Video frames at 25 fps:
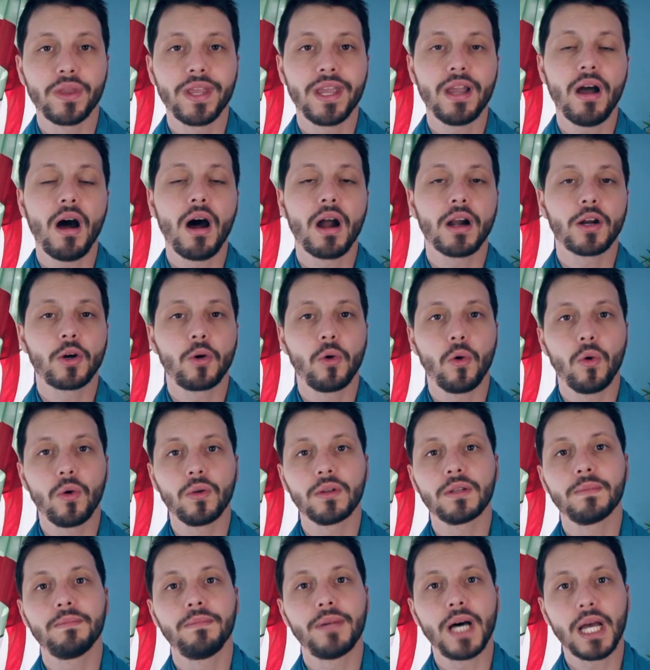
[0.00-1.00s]
they are
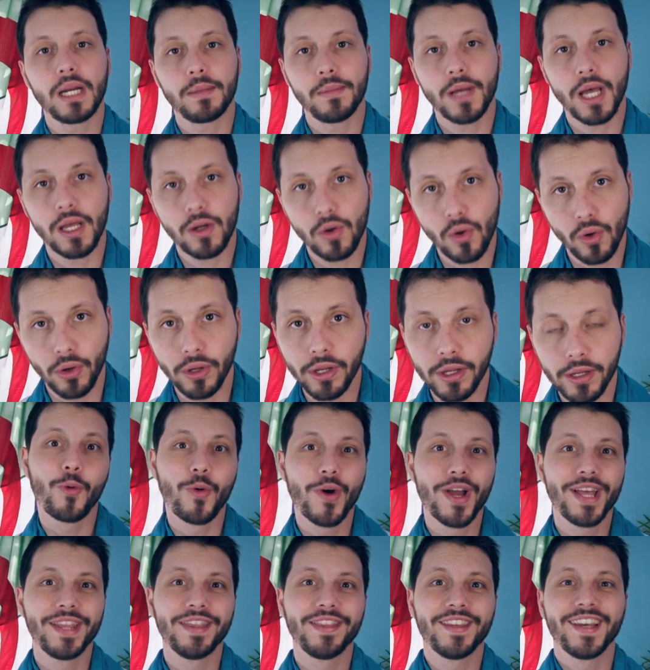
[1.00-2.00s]
called barbaroi.
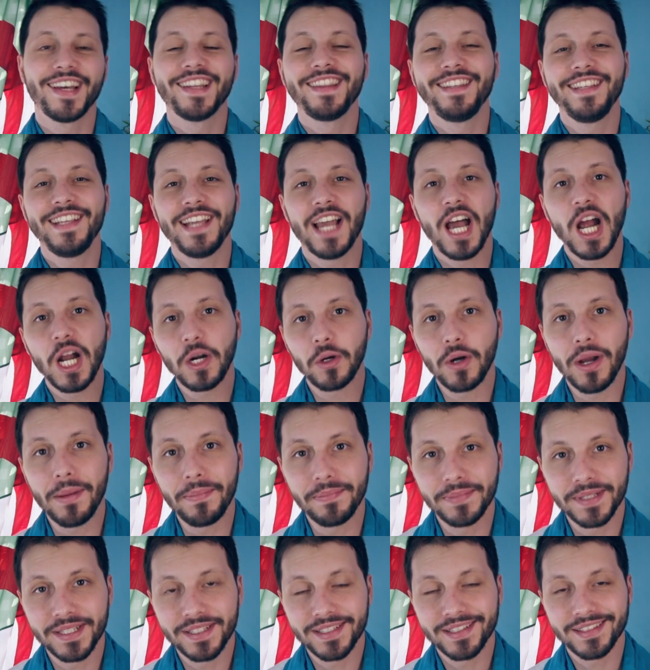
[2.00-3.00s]
When the
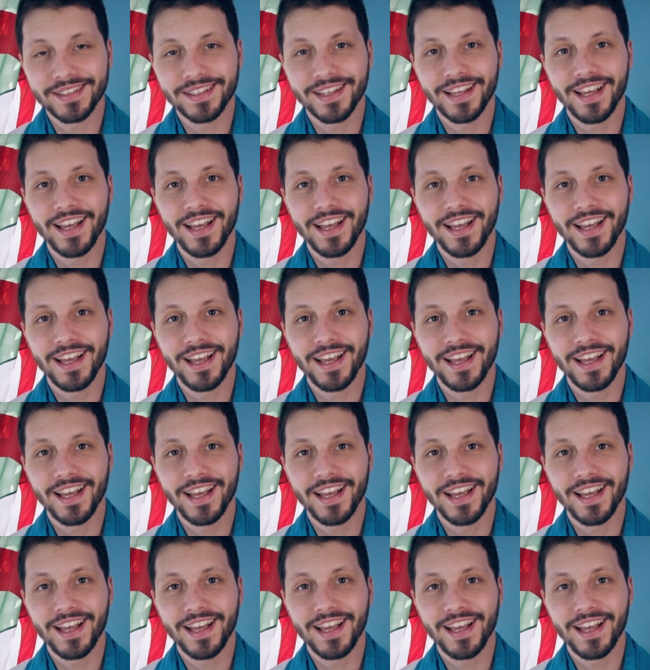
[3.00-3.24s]
Arabs